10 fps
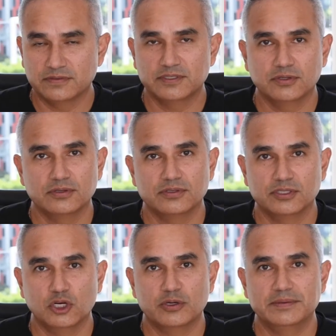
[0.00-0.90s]
of silicone
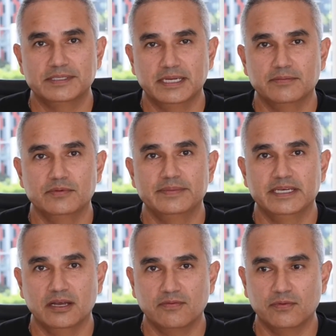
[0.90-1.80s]
scar creams that will be
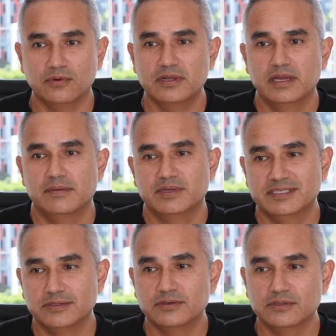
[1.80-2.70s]
helpful, but
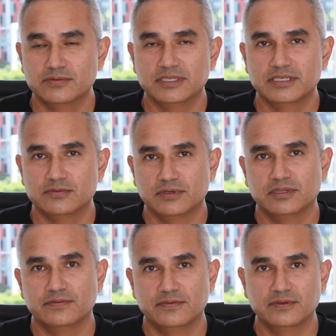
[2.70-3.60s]
silicone really is one
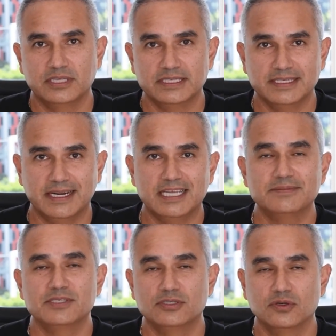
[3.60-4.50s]
of the few things that has
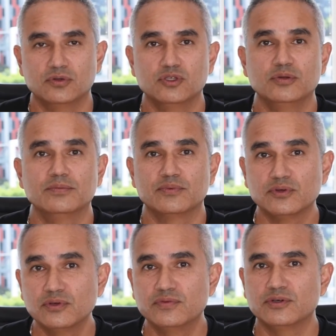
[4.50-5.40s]
been shown to
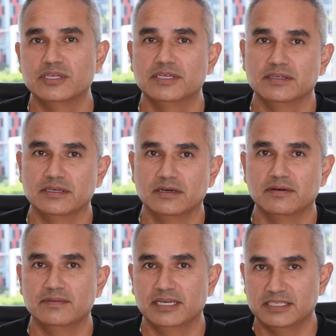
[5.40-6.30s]
improve your healing
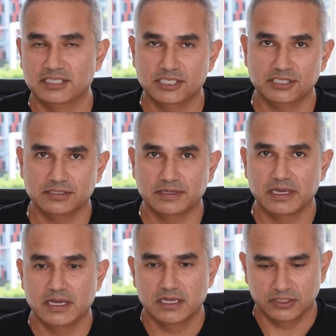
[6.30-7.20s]
of that incision.
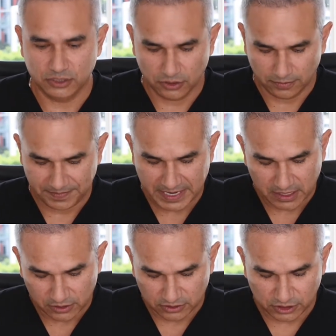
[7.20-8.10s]
So
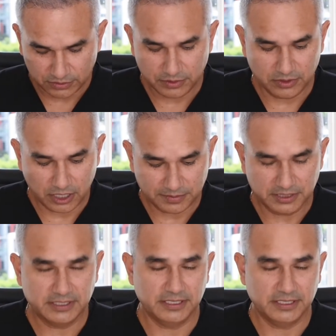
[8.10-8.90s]
those are some good options